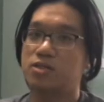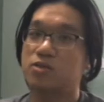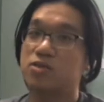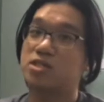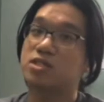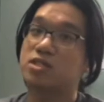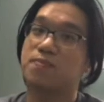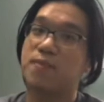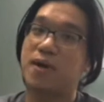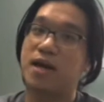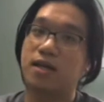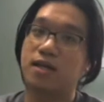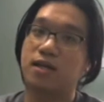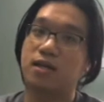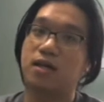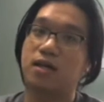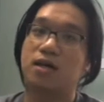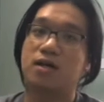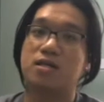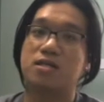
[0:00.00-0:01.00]
should spend
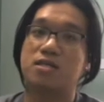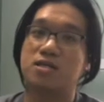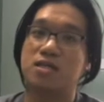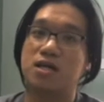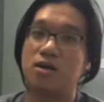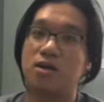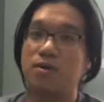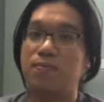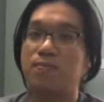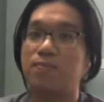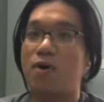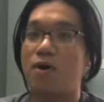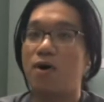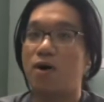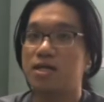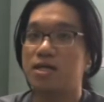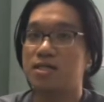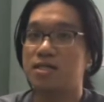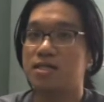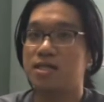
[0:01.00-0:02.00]

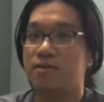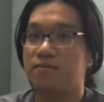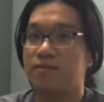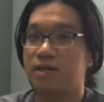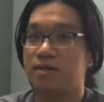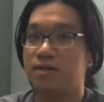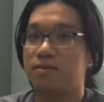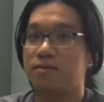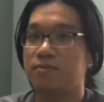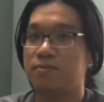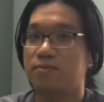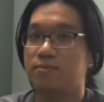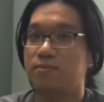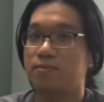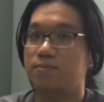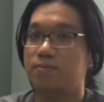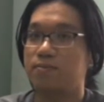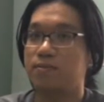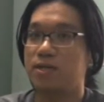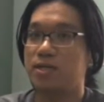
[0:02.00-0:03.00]

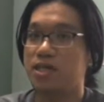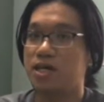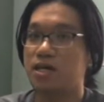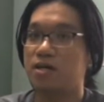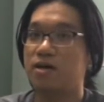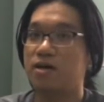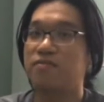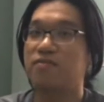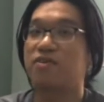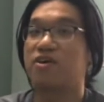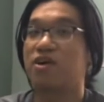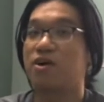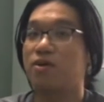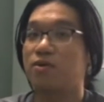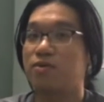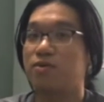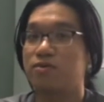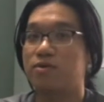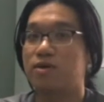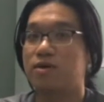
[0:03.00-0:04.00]
0.7% of
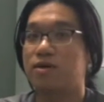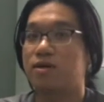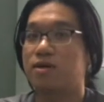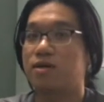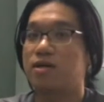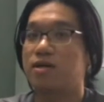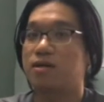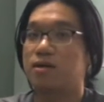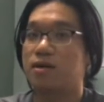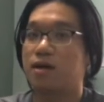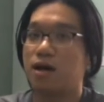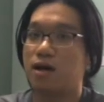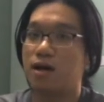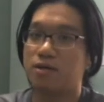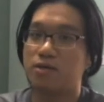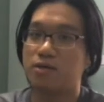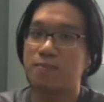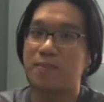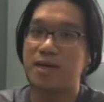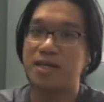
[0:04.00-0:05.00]
gross
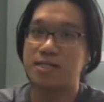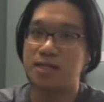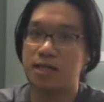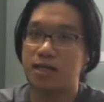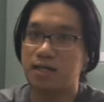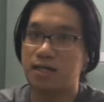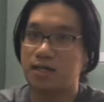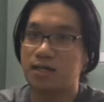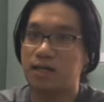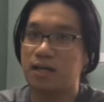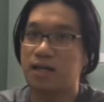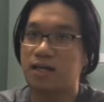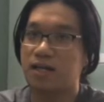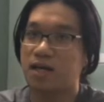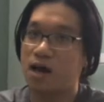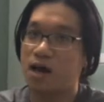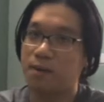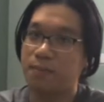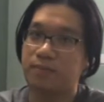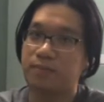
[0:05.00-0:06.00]
domestic
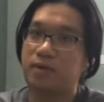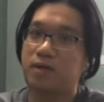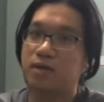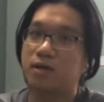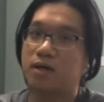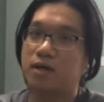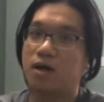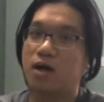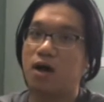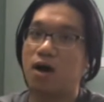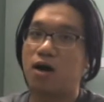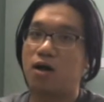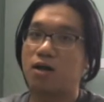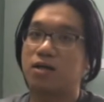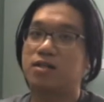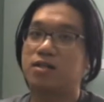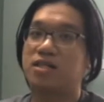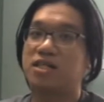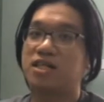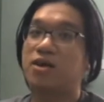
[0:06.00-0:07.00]
income
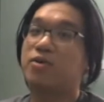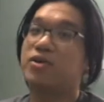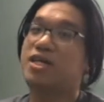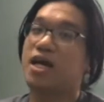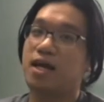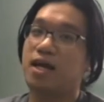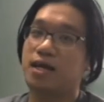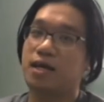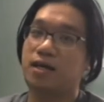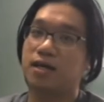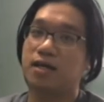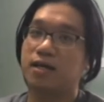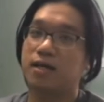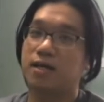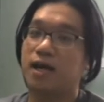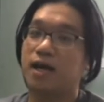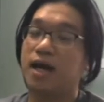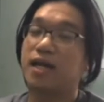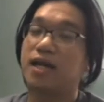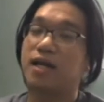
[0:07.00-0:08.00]
on the ODA,
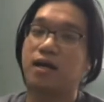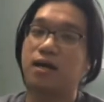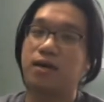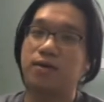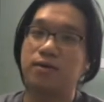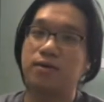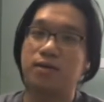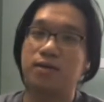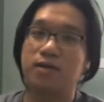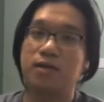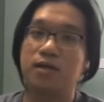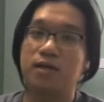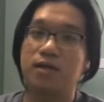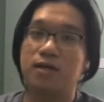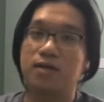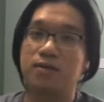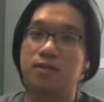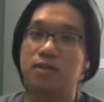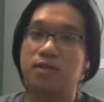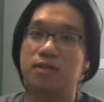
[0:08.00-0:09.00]
and now it
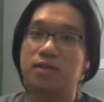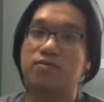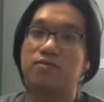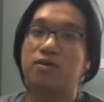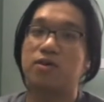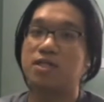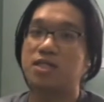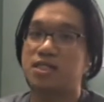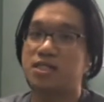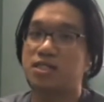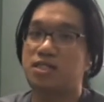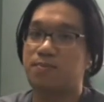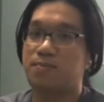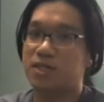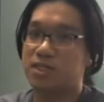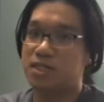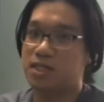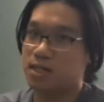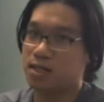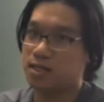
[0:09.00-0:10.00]
was
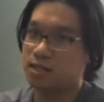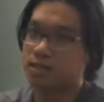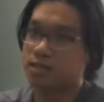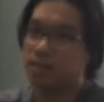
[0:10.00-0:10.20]
14%.